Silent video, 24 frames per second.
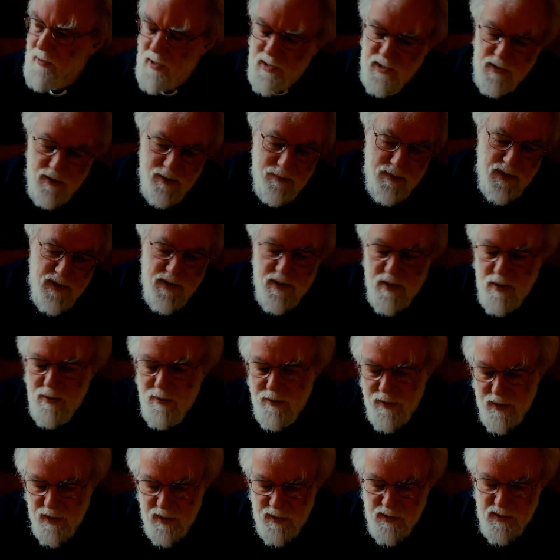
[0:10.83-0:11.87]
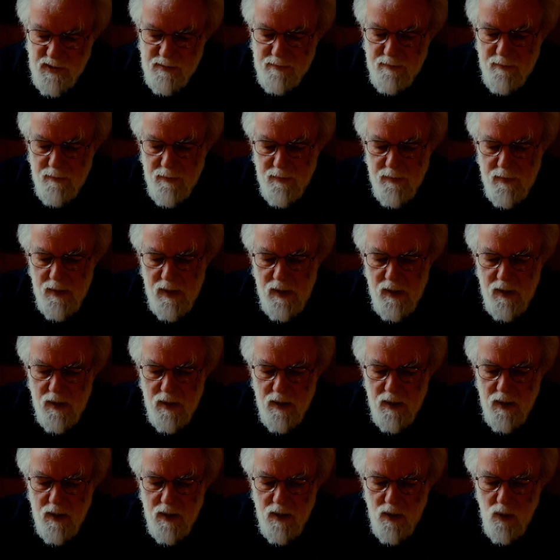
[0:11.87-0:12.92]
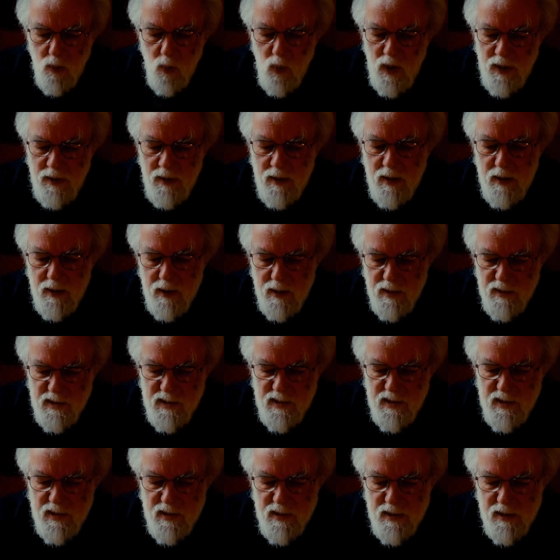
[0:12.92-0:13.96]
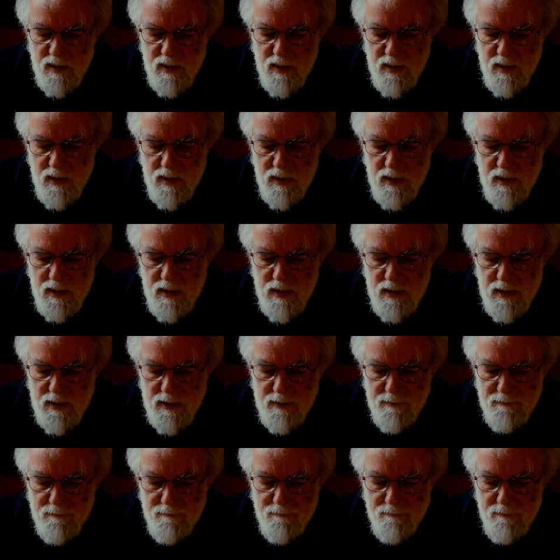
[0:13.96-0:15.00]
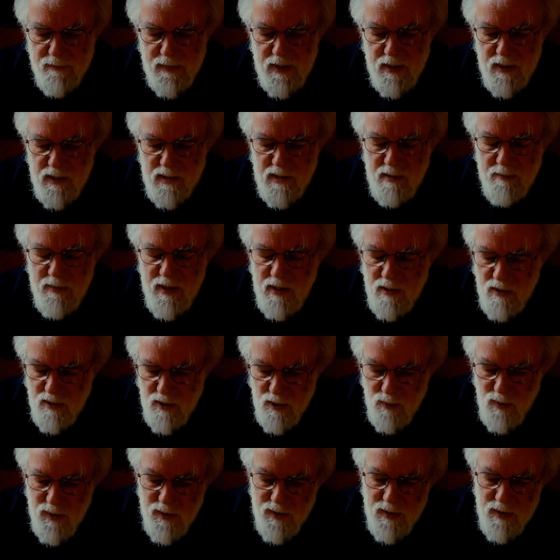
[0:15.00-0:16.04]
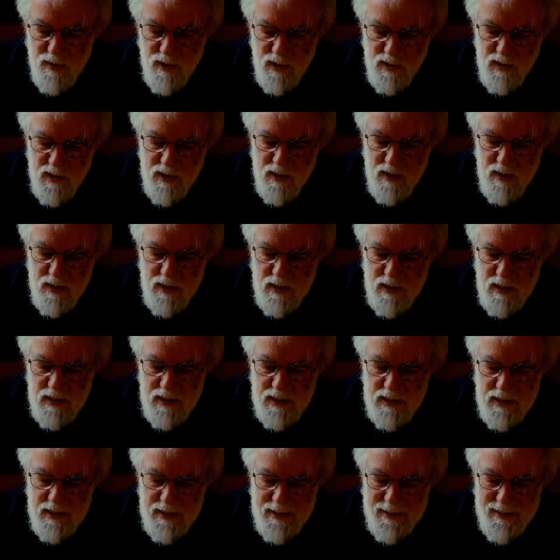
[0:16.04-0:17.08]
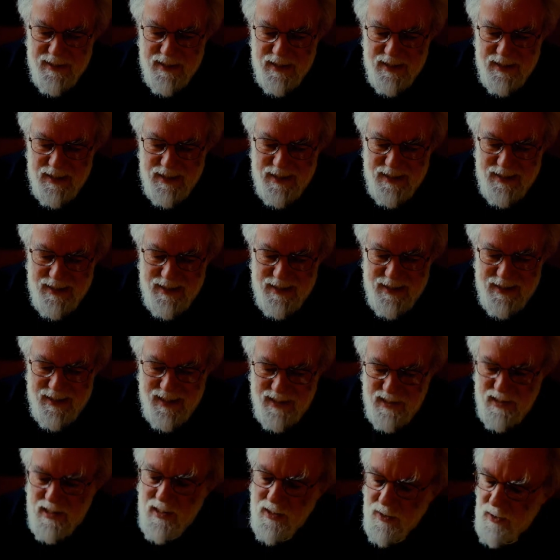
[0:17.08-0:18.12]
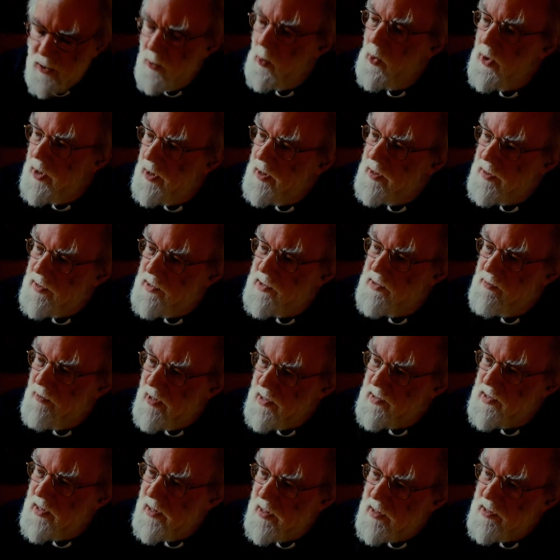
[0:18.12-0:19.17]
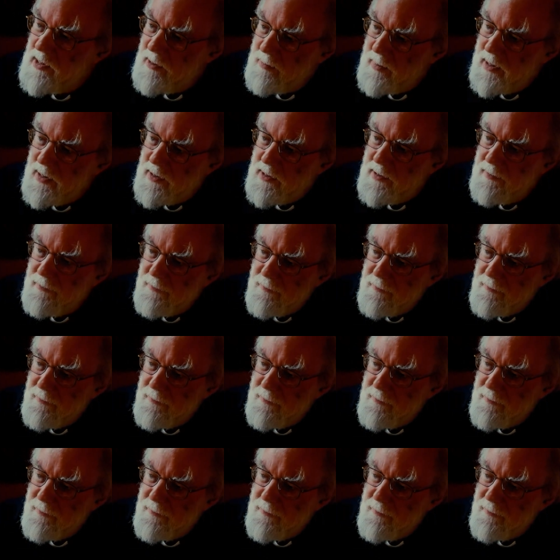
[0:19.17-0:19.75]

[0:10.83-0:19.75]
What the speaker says: Scripture is two things. One is something to do with just letting the words resonate a bit.